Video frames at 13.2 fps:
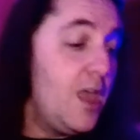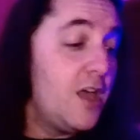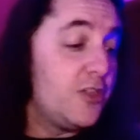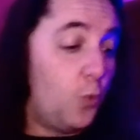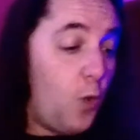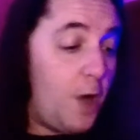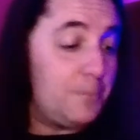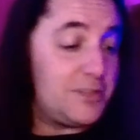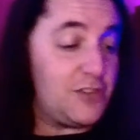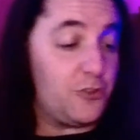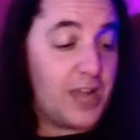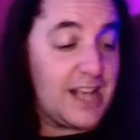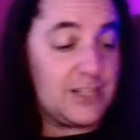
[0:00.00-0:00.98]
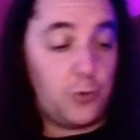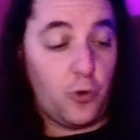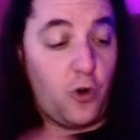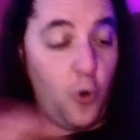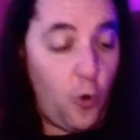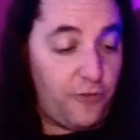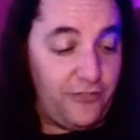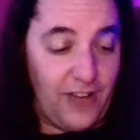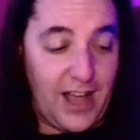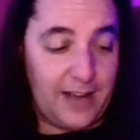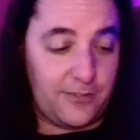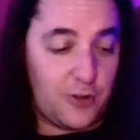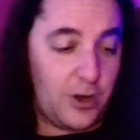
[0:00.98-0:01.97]
The Wumps and their guests were
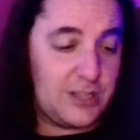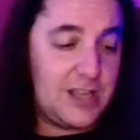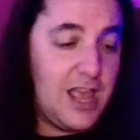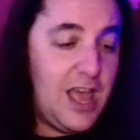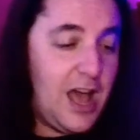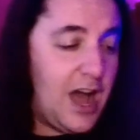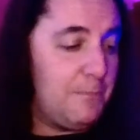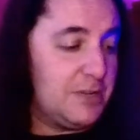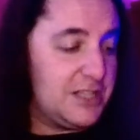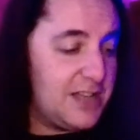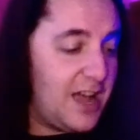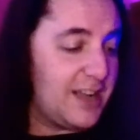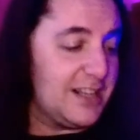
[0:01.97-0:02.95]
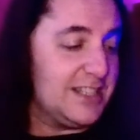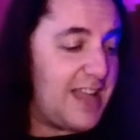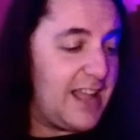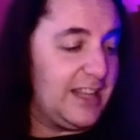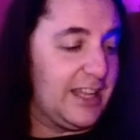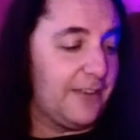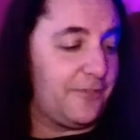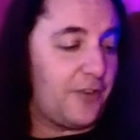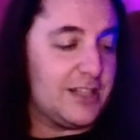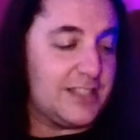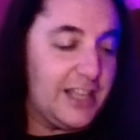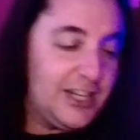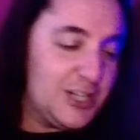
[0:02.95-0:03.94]
horrified, of course, but Doug and his alien
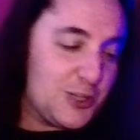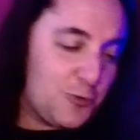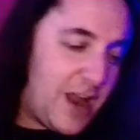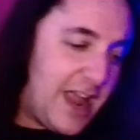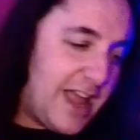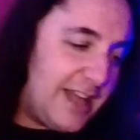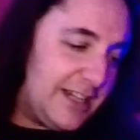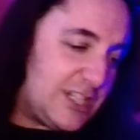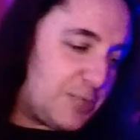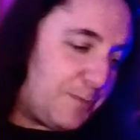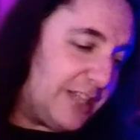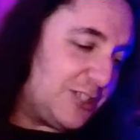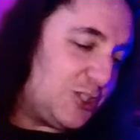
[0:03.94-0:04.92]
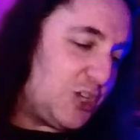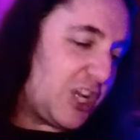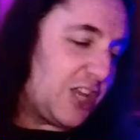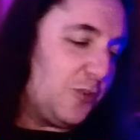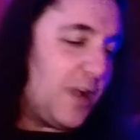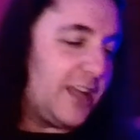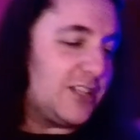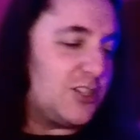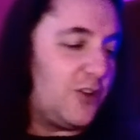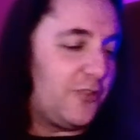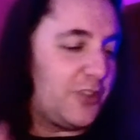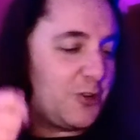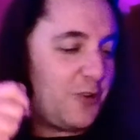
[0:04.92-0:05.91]
friends, they just ran space chicken wings
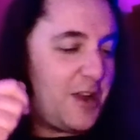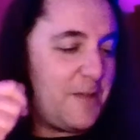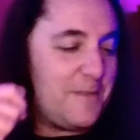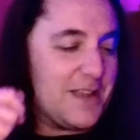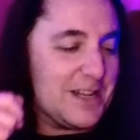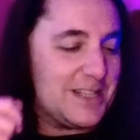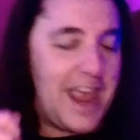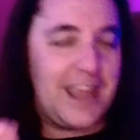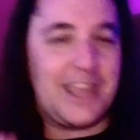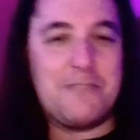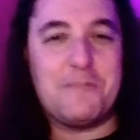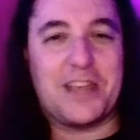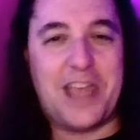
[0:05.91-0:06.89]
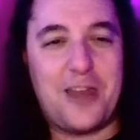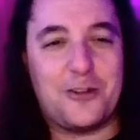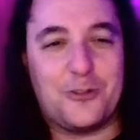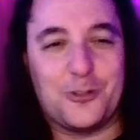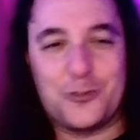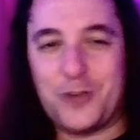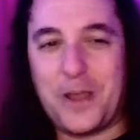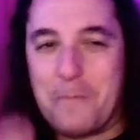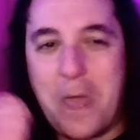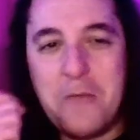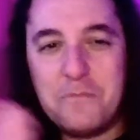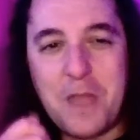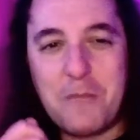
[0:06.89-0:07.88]
over the creamy and tangy mechanical treat.
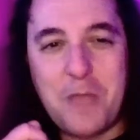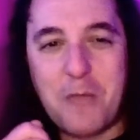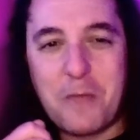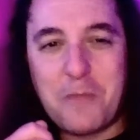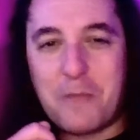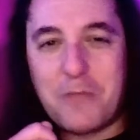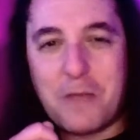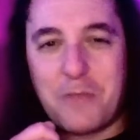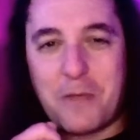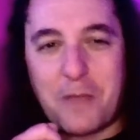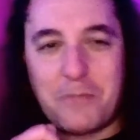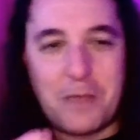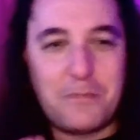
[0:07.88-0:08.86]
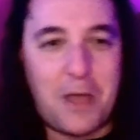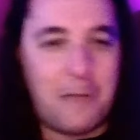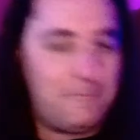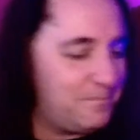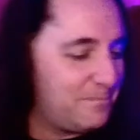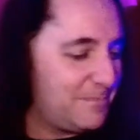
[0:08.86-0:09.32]
Yum, yum, yum, yum, yum, yum, yum, yum, yum.